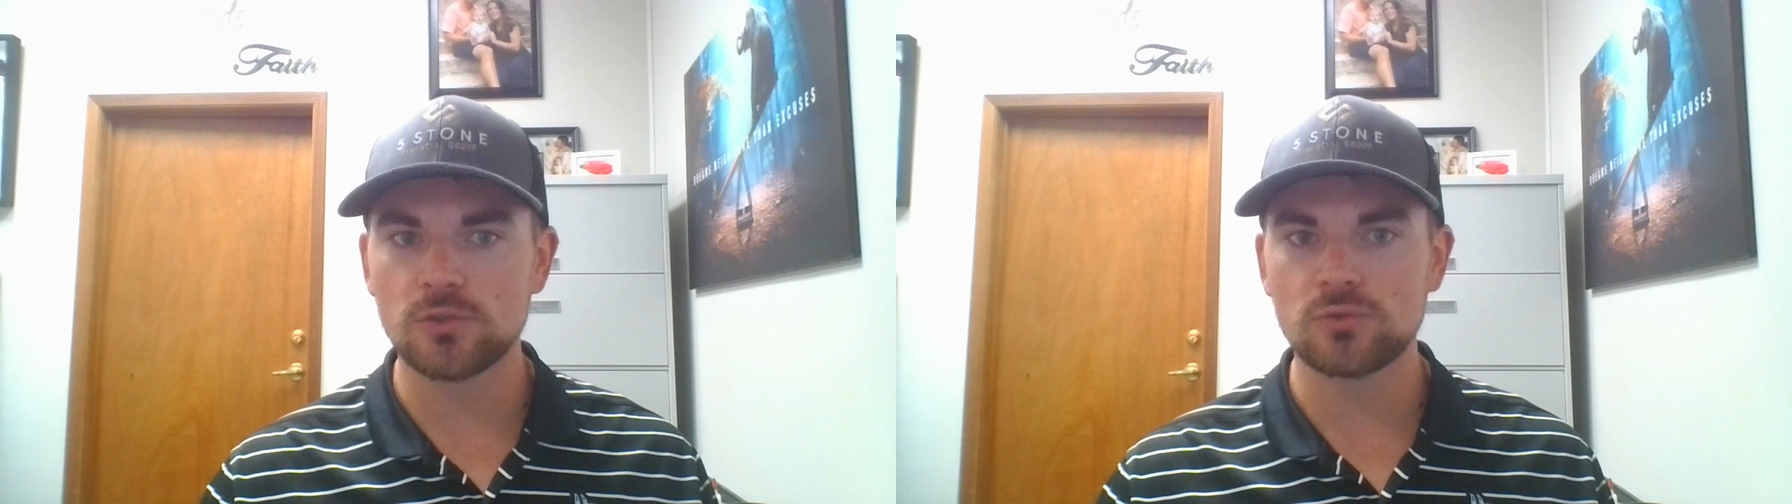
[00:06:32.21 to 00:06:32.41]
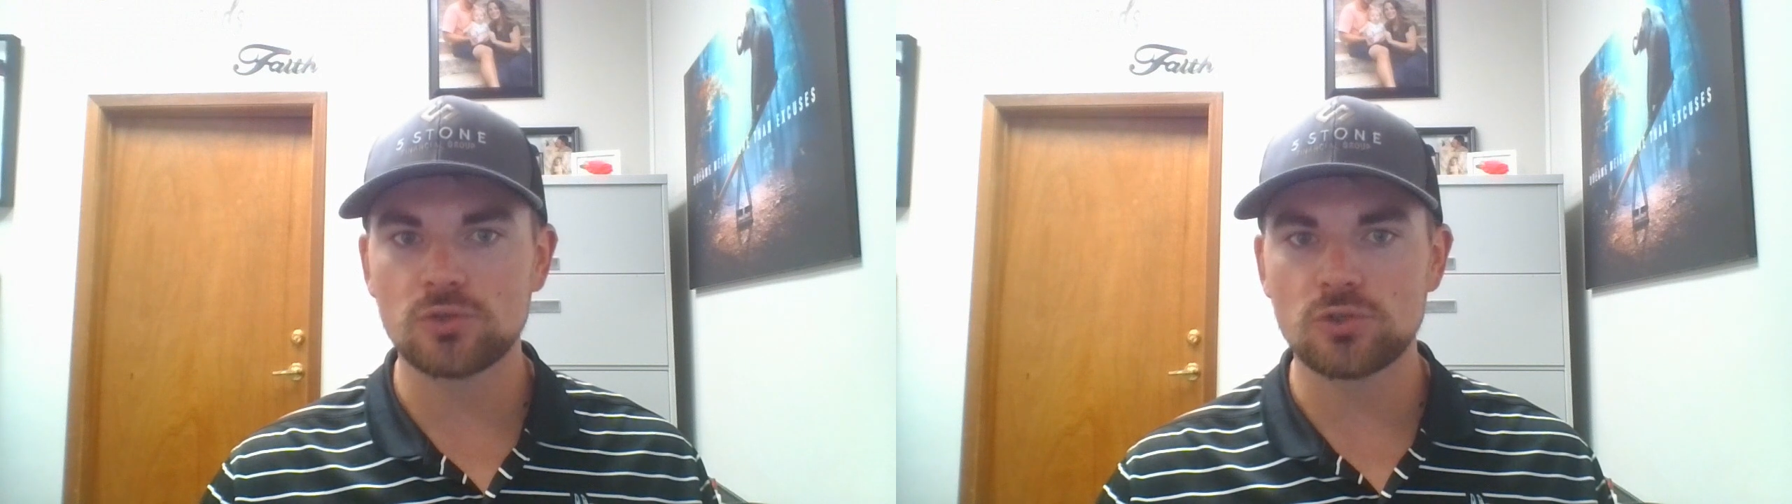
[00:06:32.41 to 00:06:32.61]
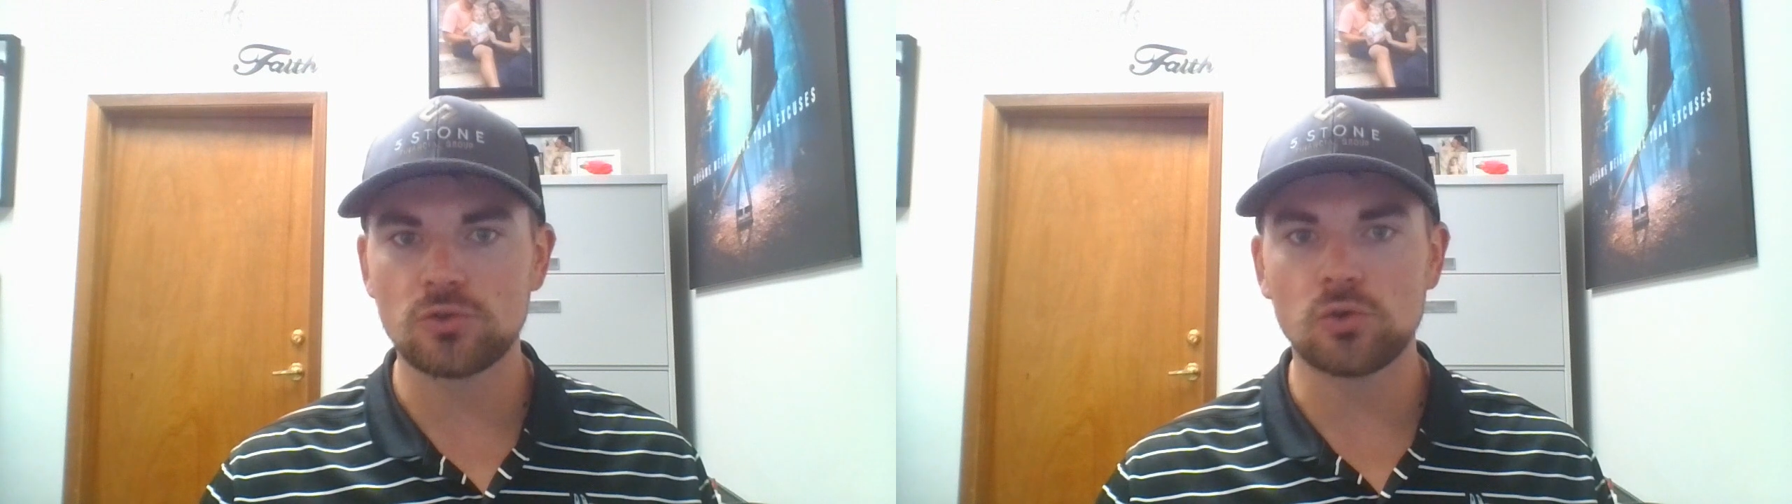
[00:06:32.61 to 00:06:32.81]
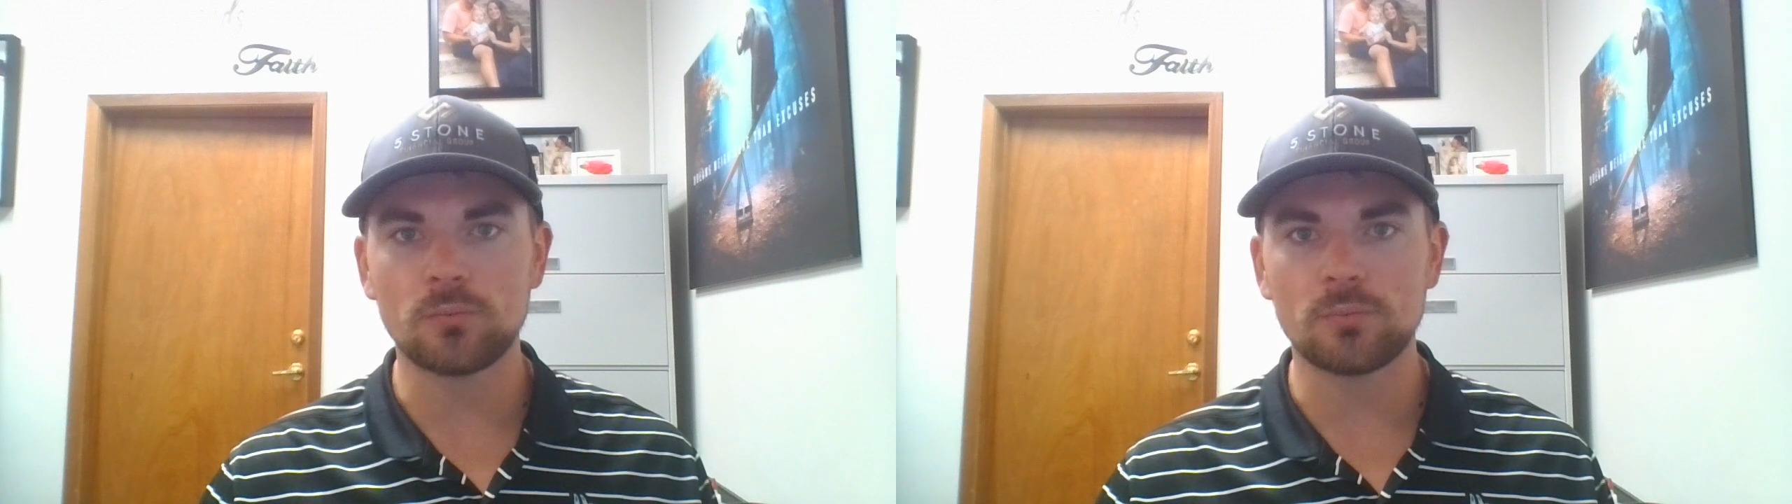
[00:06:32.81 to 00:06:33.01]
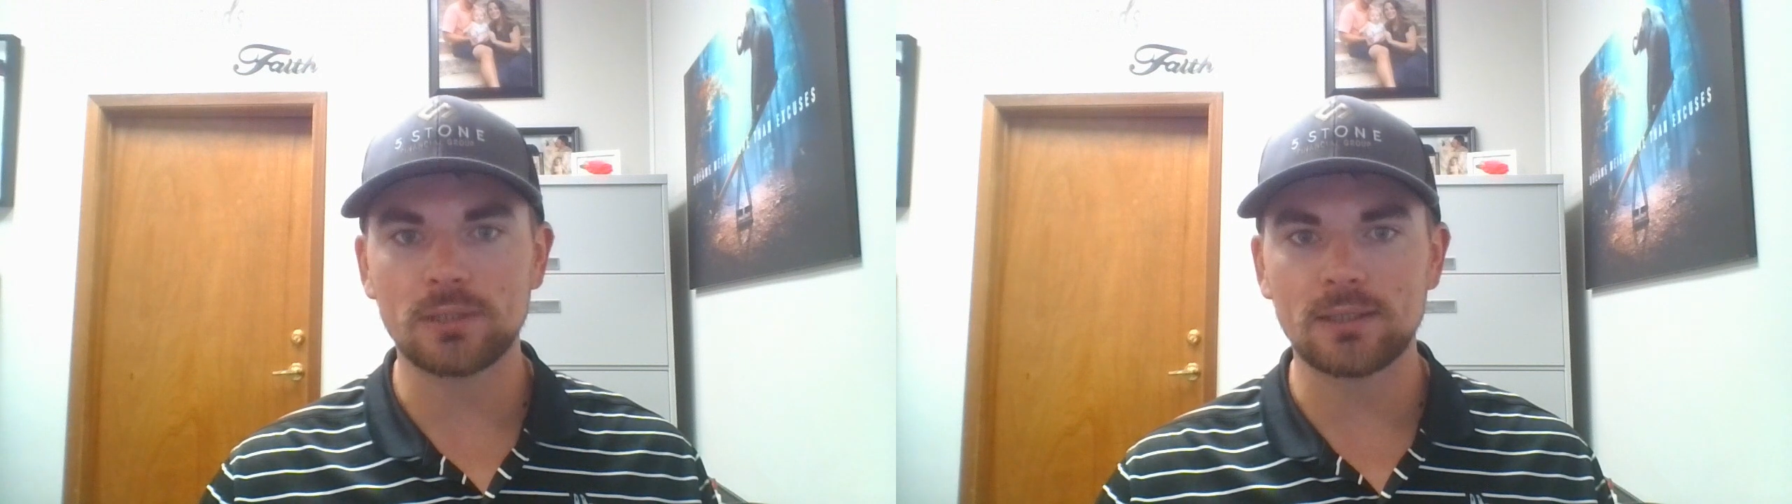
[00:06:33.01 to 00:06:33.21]
to ensure you
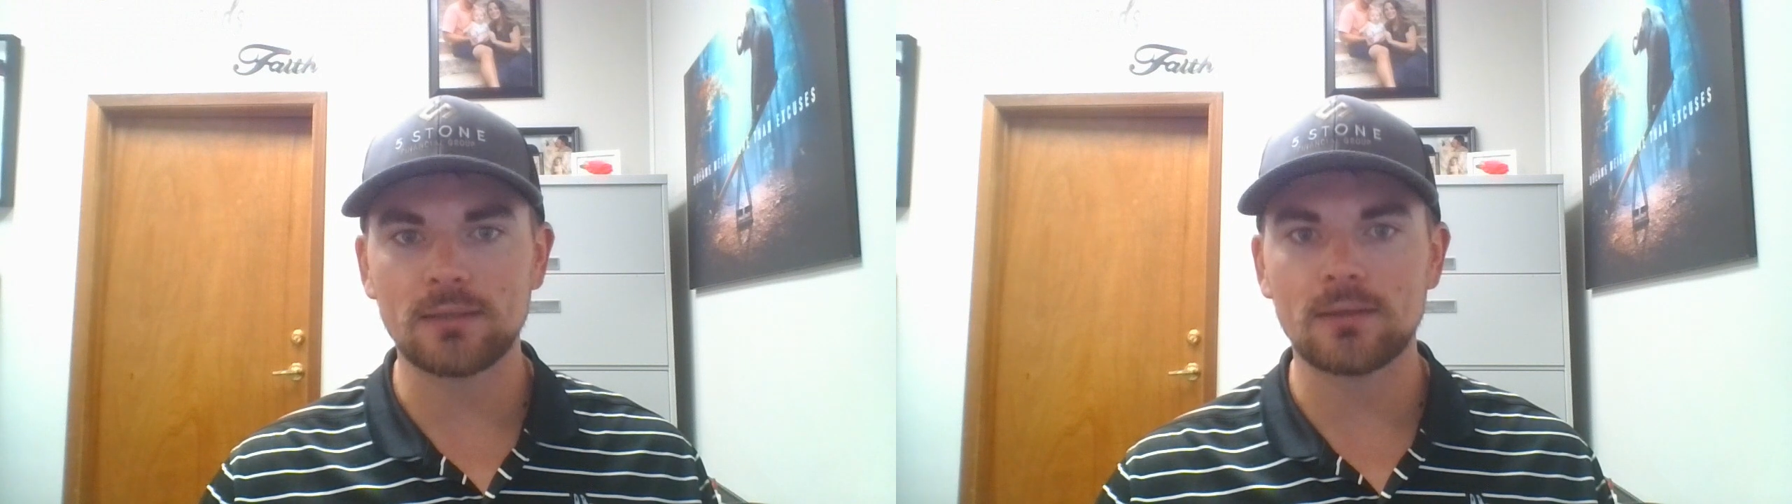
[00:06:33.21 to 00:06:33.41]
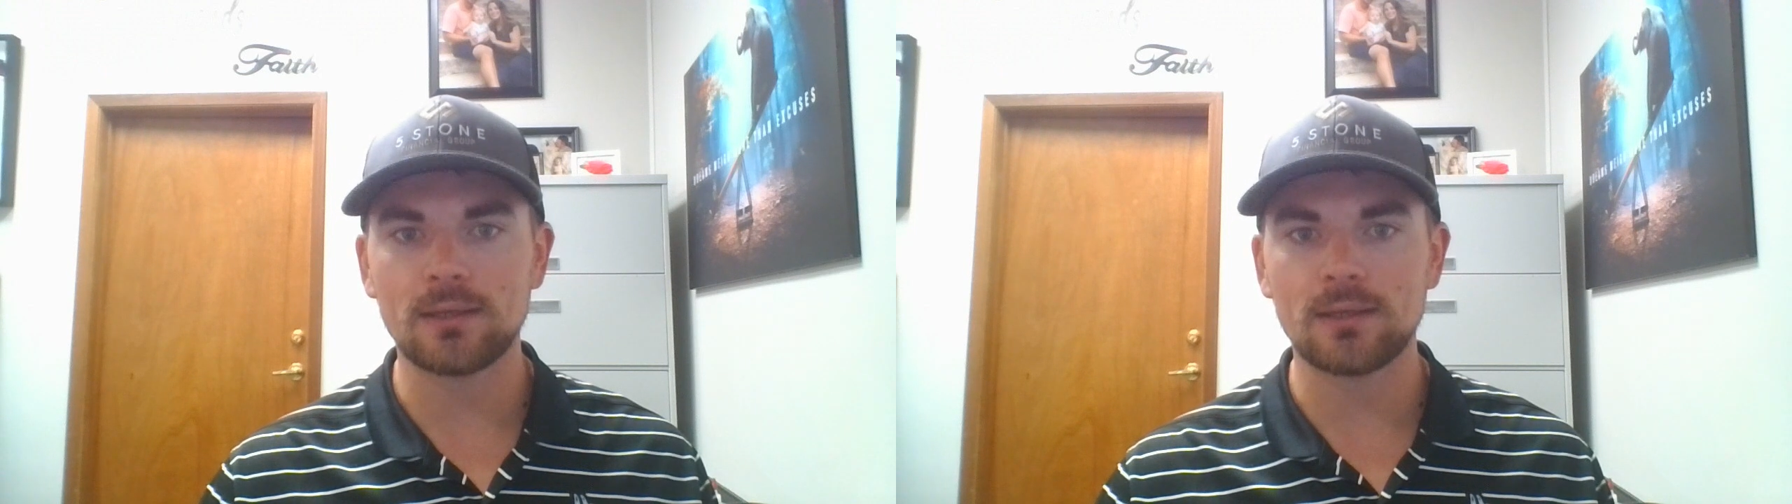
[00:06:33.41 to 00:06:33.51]
complete